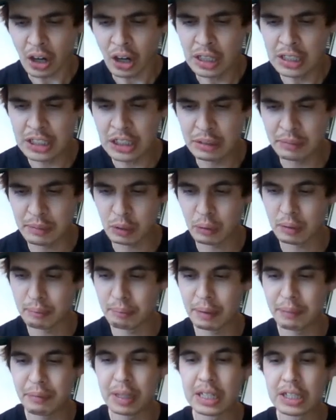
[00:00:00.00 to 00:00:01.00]
or excuse me,
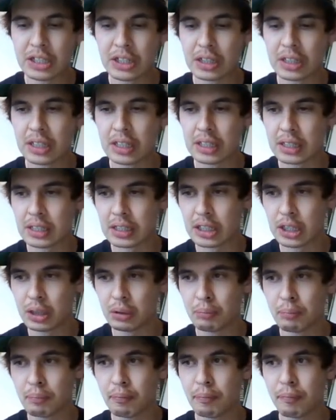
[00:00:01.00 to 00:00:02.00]
maybe he starts
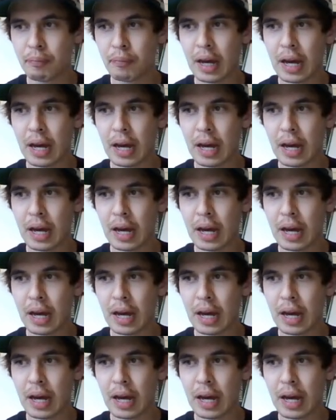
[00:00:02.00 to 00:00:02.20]
to,